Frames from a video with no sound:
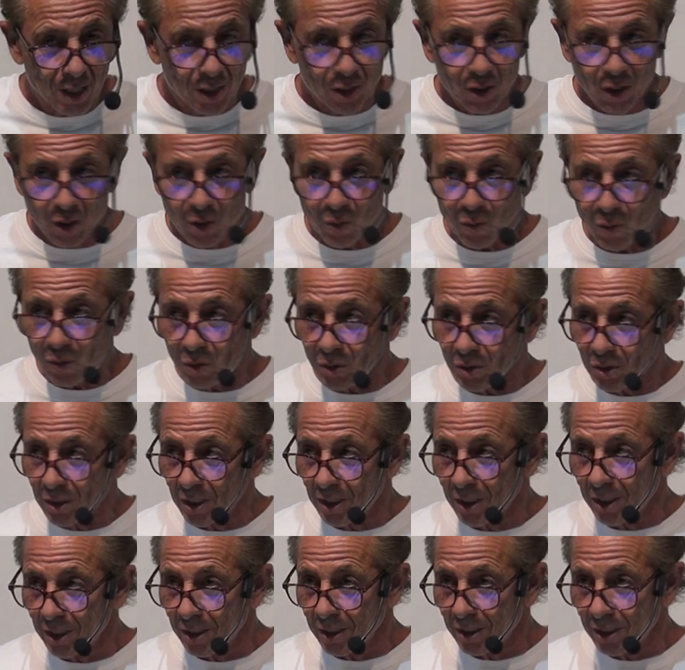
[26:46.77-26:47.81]
In other words,
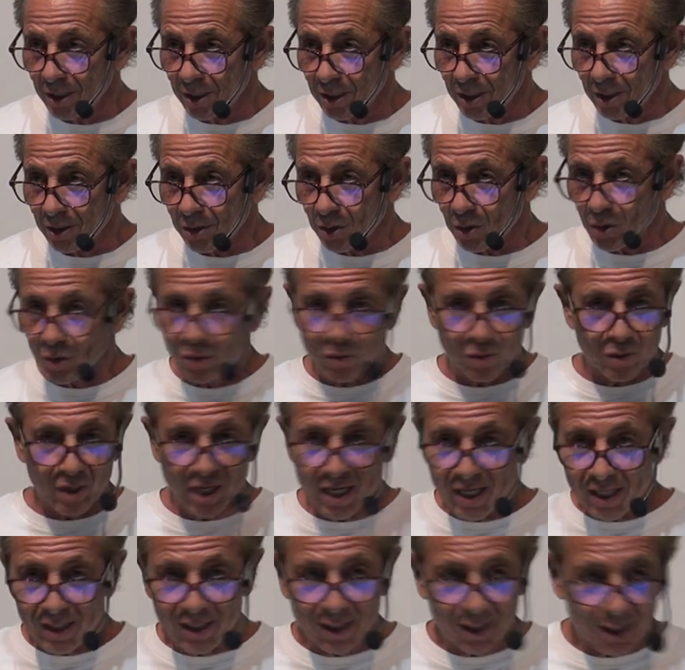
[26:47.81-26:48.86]
is there
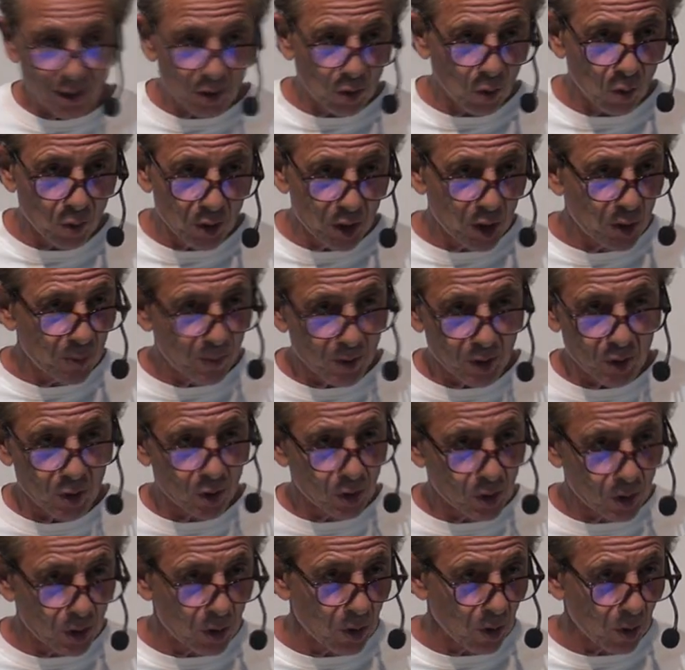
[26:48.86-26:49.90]
anything that the Holy Spirit
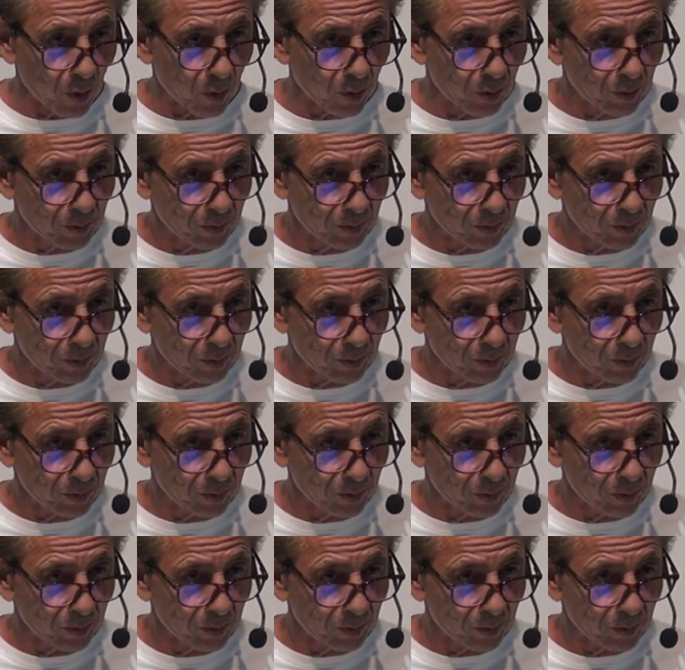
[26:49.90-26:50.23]
doesn't know?